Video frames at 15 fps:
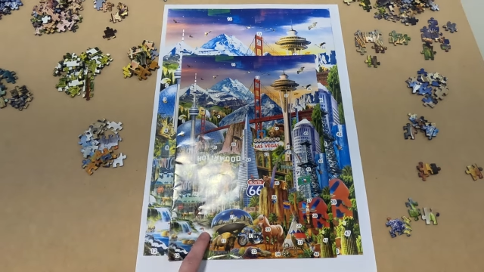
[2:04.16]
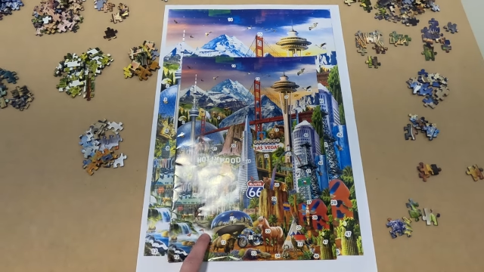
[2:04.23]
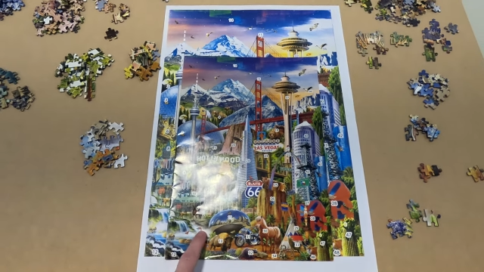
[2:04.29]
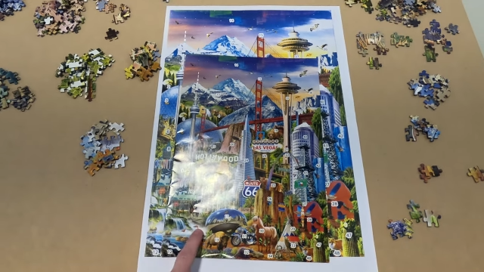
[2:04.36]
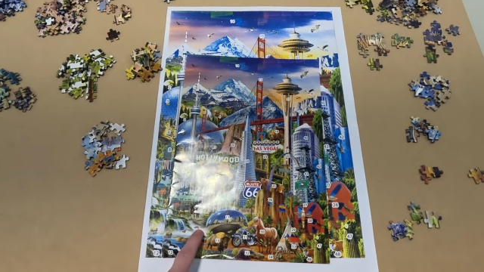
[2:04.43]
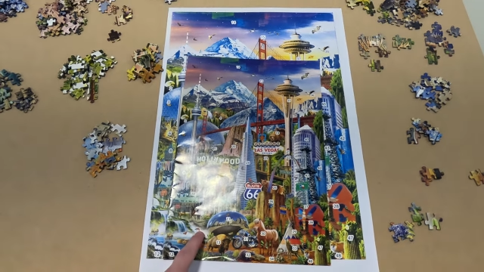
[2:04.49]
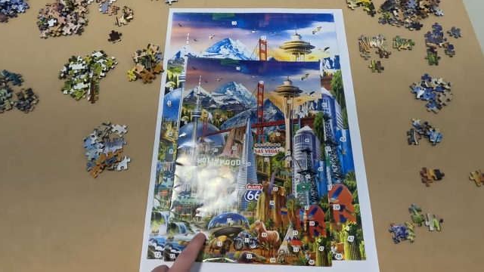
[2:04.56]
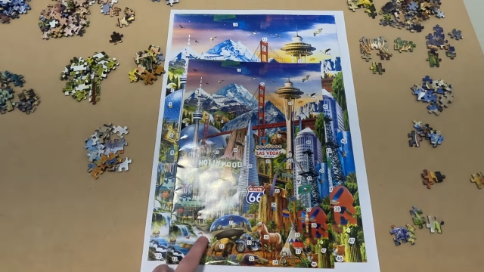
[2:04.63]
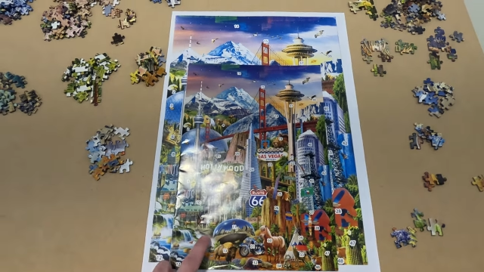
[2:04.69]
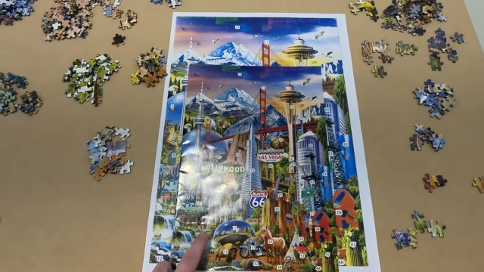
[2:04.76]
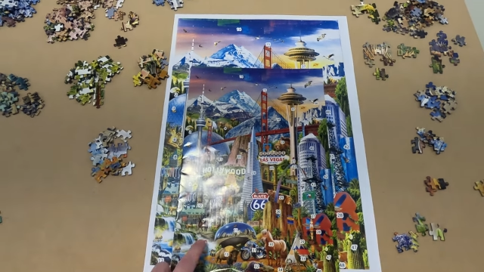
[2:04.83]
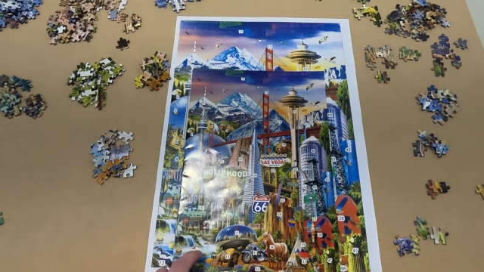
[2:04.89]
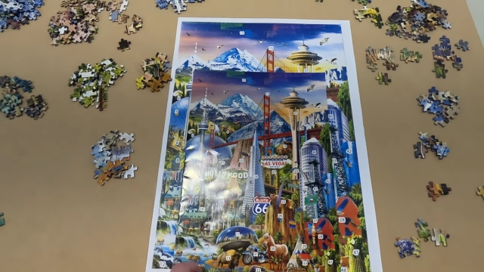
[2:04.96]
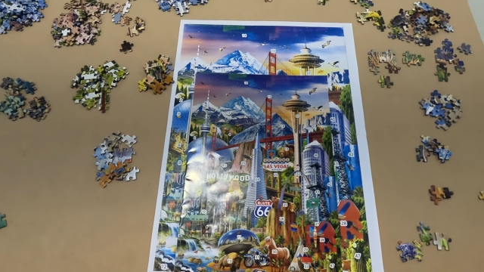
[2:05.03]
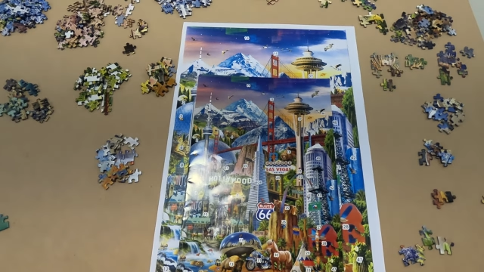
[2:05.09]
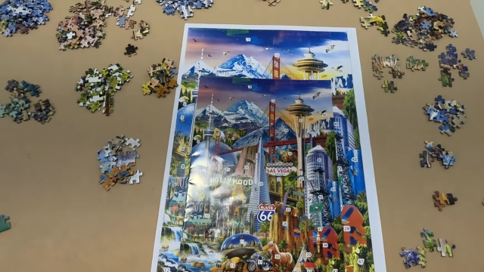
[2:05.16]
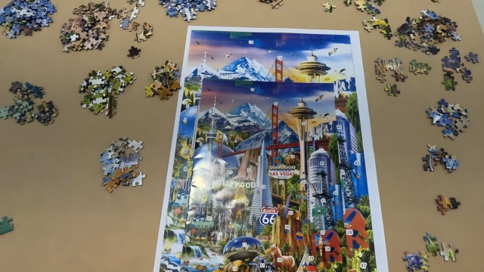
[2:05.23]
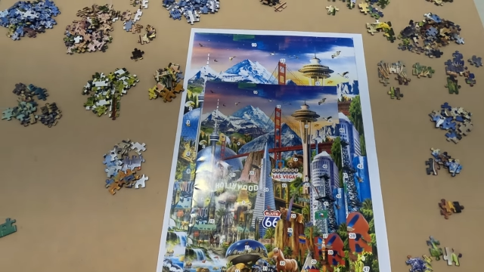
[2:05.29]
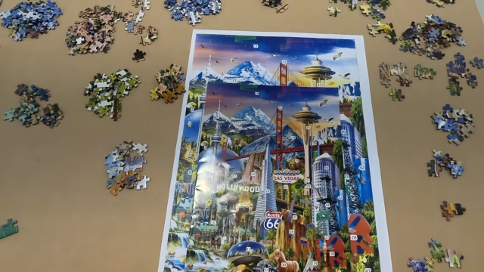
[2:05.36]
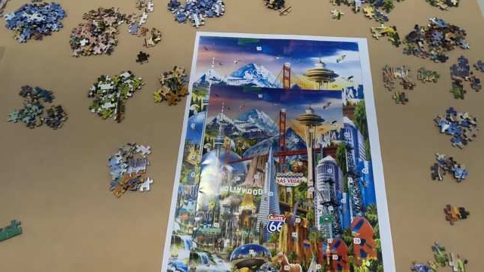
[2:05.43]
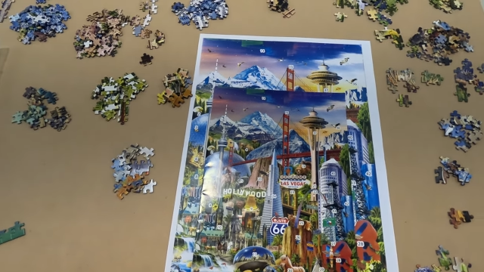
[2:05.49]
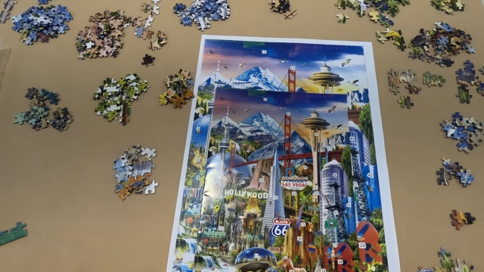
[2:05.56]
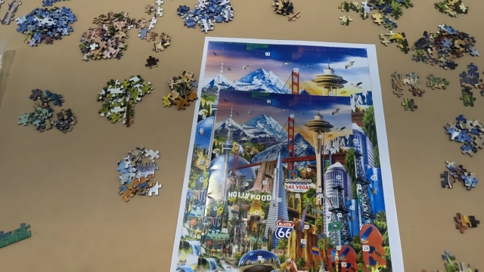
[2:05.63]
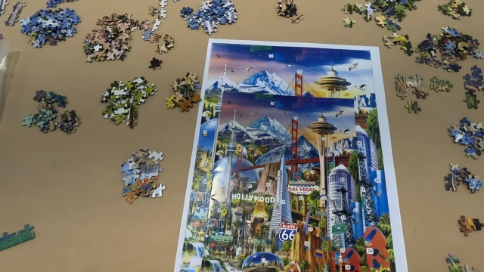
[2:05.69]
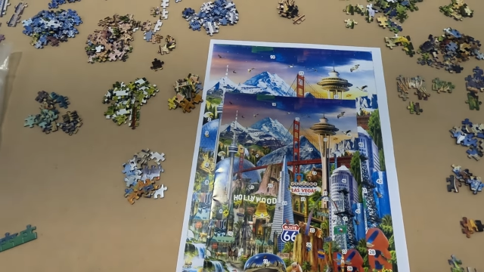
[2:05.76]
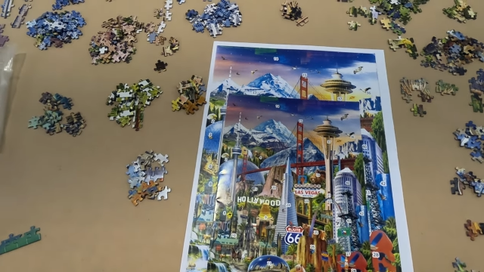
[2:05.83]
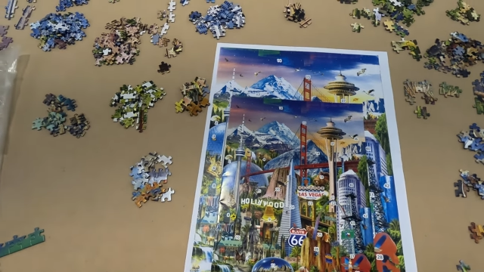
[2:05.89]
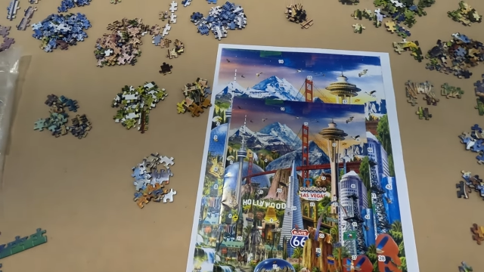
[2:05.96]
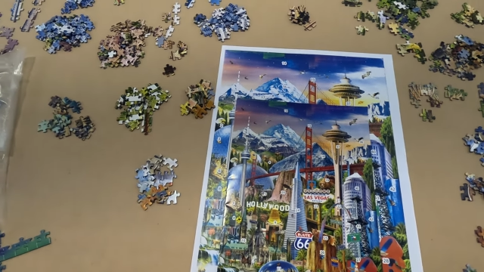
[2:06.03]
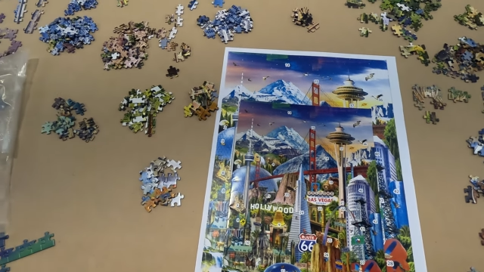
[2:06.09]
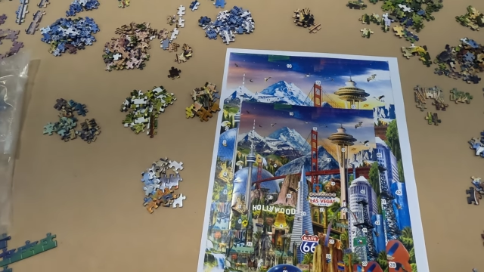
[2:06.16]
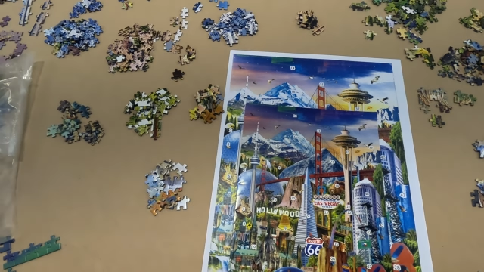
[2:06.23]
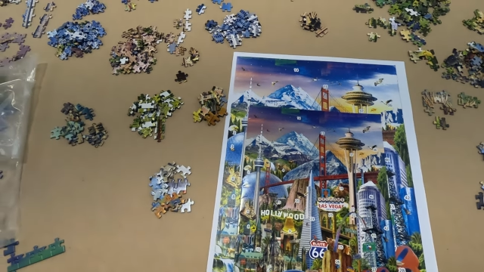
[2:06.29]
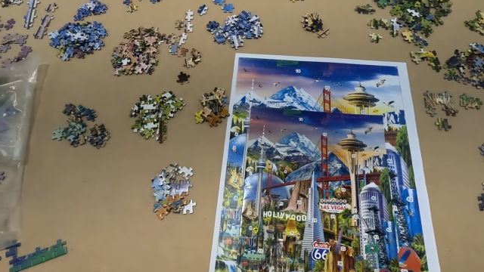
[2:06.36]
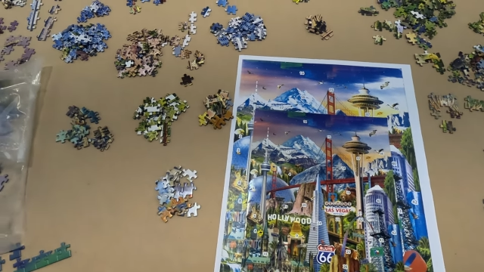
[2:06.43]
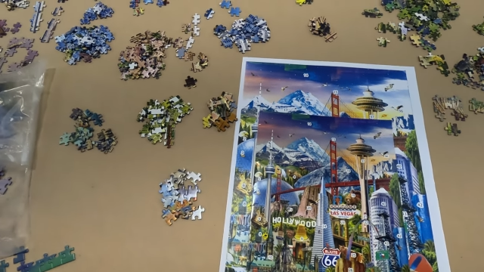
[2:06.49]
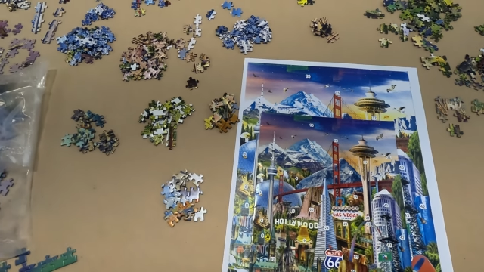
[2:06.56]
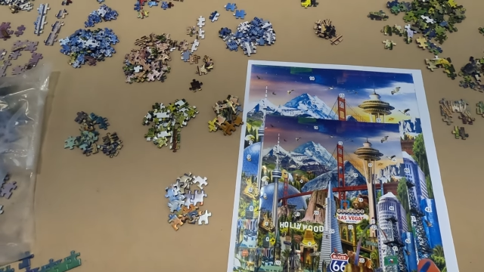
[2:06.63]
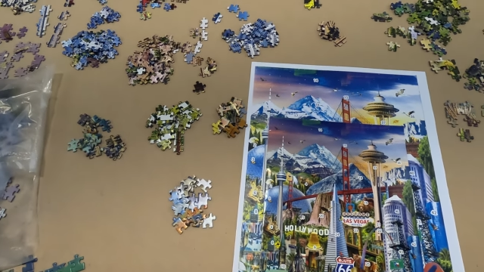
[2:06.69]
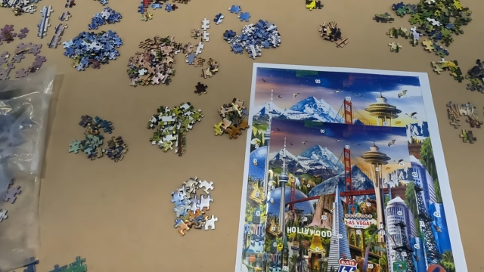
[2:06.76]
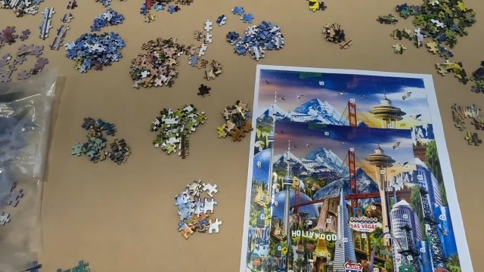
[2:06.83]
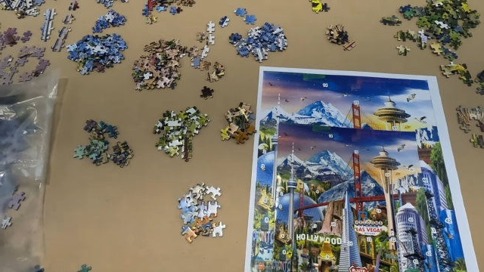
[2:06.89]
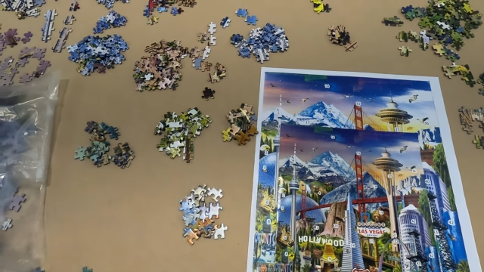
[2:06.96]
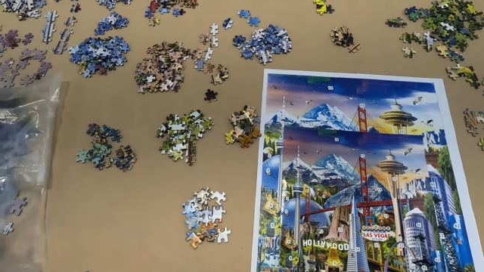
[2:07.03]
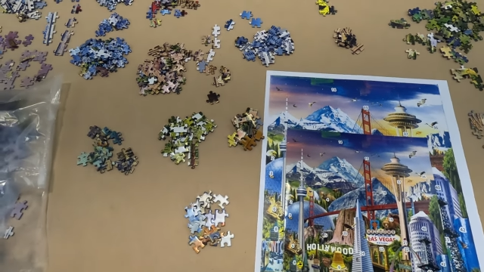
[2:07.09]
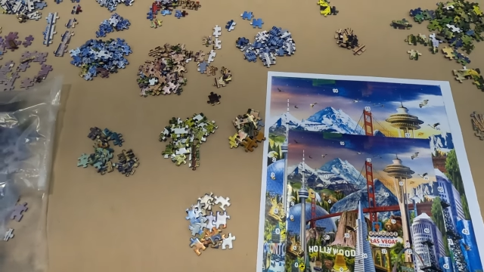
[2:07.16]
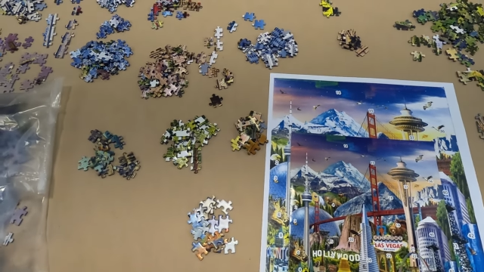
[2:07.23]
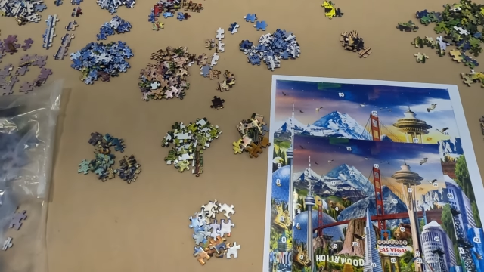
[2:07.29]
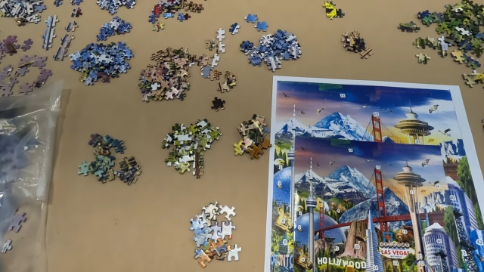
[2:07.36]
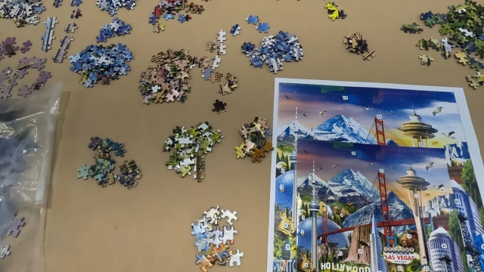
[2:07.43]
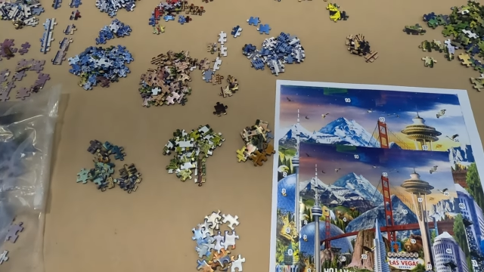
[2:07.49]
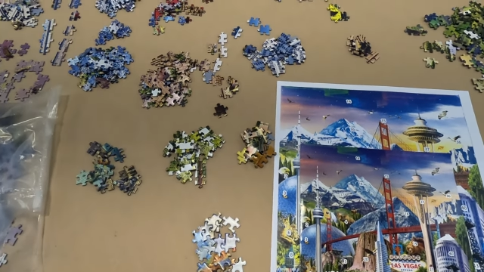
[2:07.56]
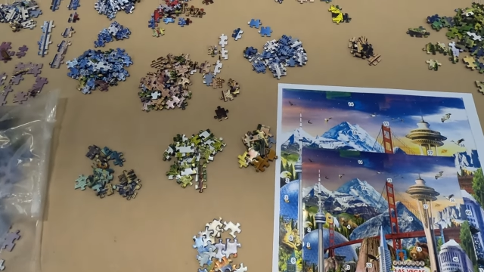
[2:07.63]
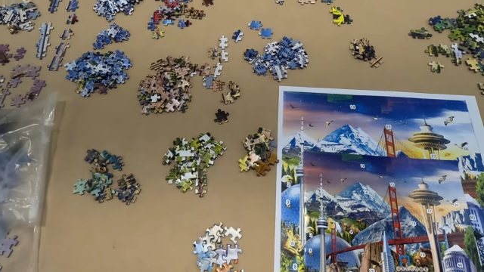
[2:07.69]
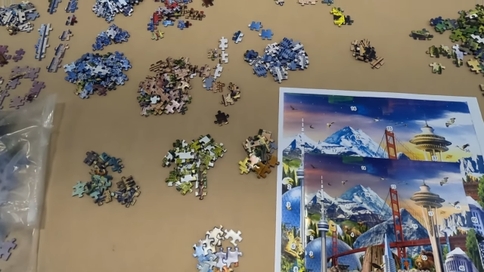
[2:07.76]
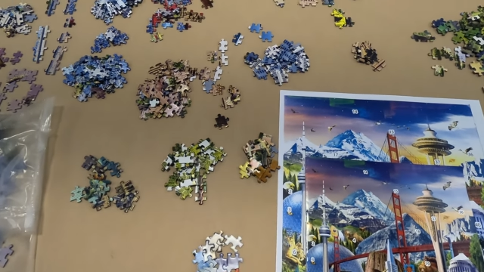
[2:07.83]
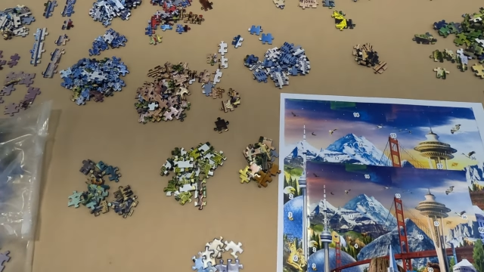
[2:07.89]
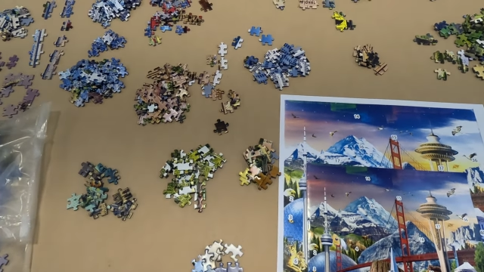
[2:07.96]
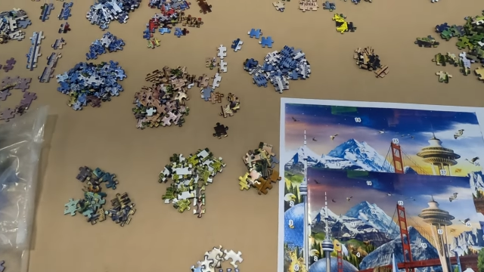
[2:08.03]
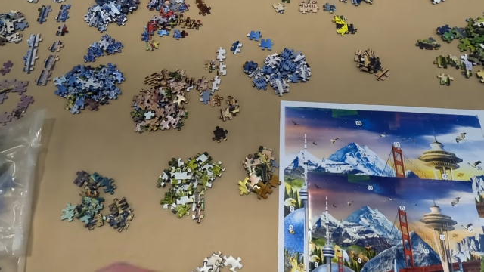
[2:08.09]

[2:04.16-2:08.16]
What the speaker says: No face is visible, so there are no lips to read.